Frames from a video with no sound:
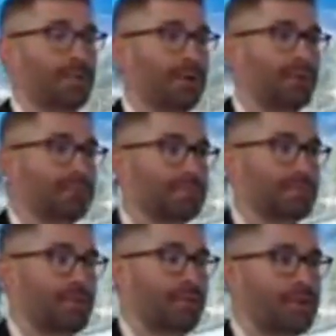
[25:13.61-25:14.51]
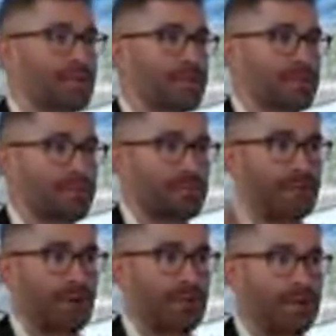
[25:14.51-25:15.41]
The
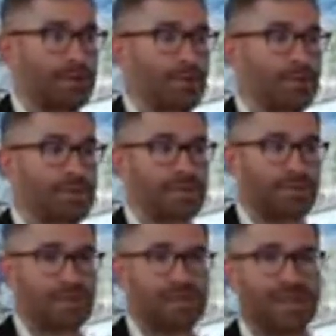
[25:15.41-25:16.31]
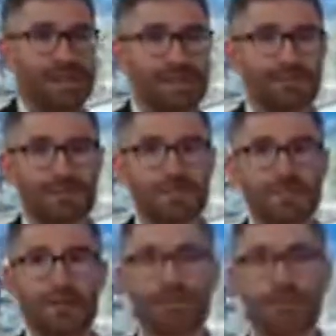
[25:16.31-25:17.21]
global civil society was
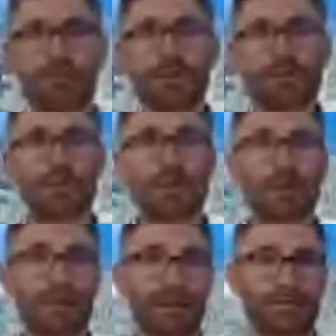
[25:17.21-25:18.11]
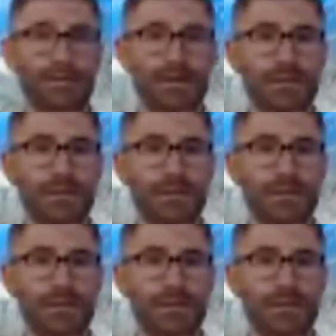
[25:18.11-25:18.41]
just not, not critical enough.